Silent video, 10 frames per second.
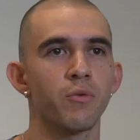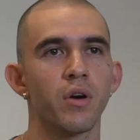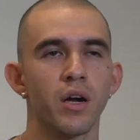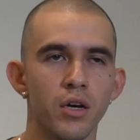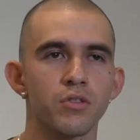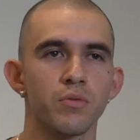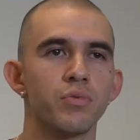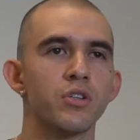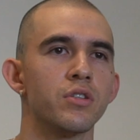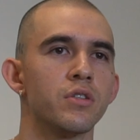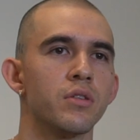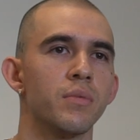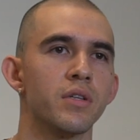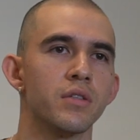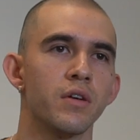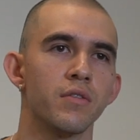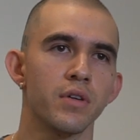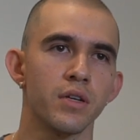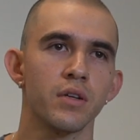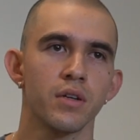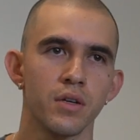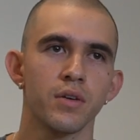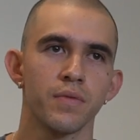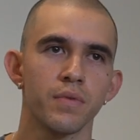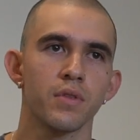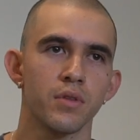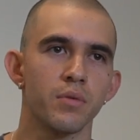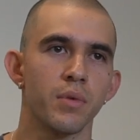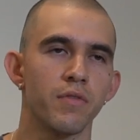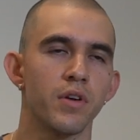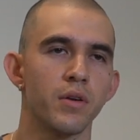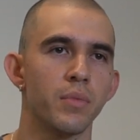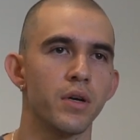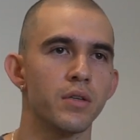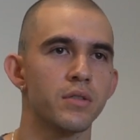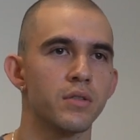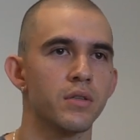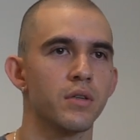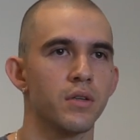that where I also pushed myself like to my very best.